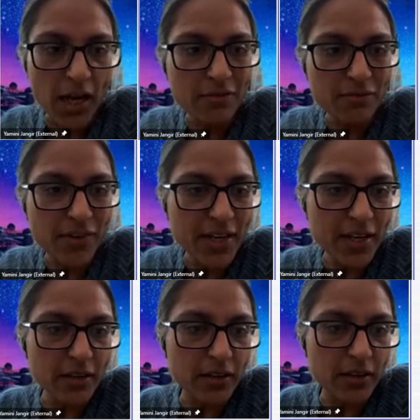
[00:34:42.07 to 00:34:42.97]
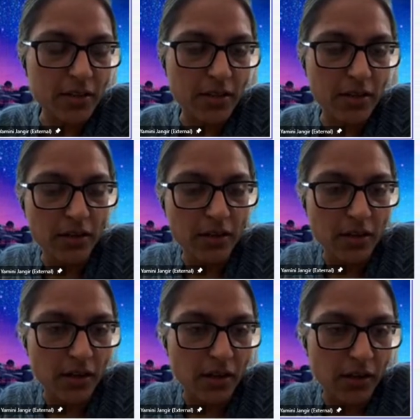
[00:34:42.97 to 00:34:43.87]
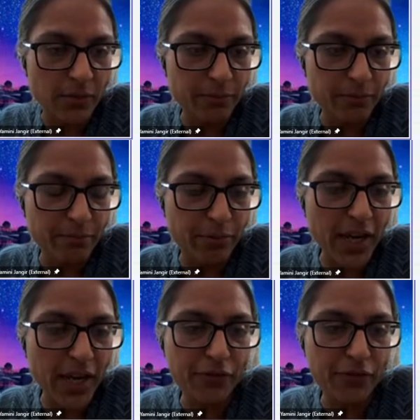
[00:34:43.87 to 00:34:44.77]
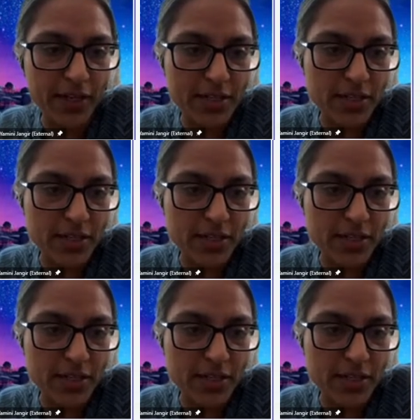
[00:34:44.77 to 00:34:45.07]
And very briefly,